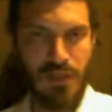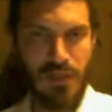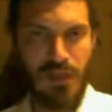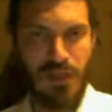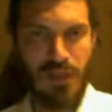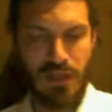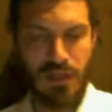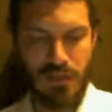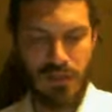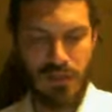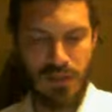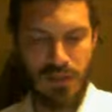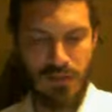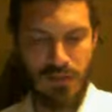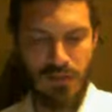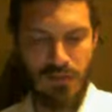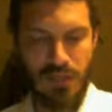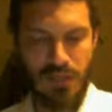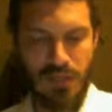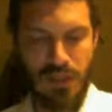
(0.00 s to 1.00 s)
and
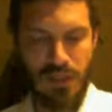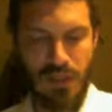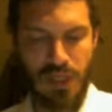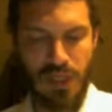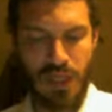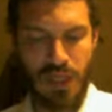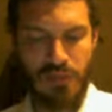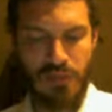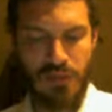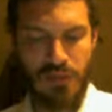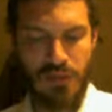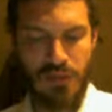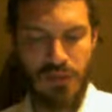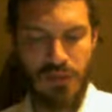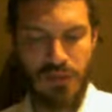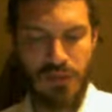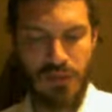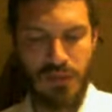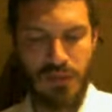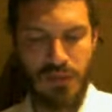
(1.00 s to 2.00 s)
we'll still have
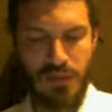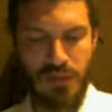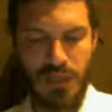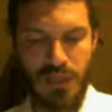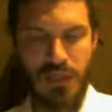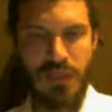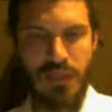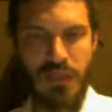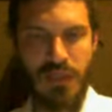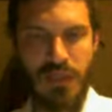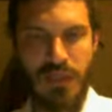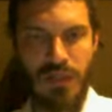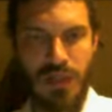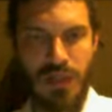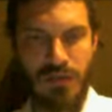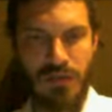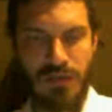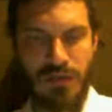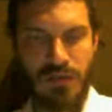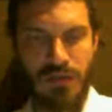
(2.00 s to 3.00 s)
less than
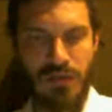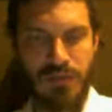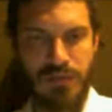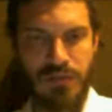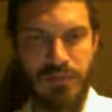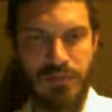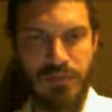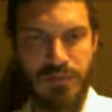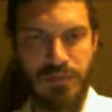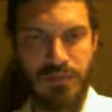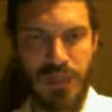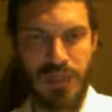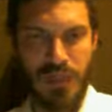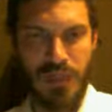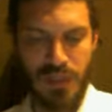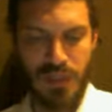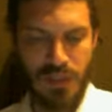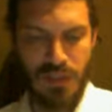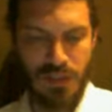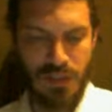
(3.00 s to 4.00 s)
1000.
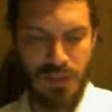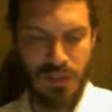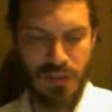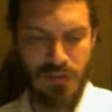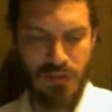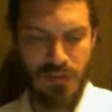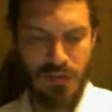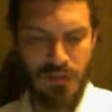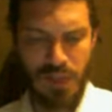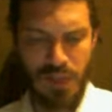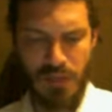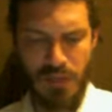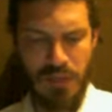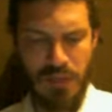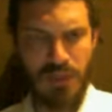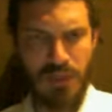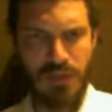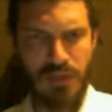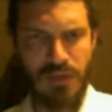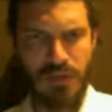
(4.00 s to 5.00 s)
So I'm not
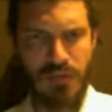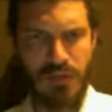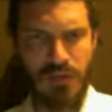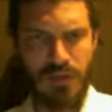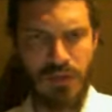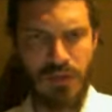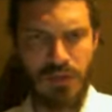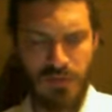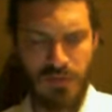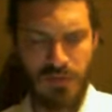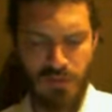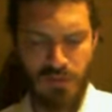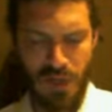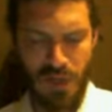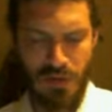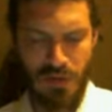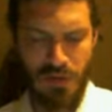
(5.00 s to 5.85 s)
going to use 5. I have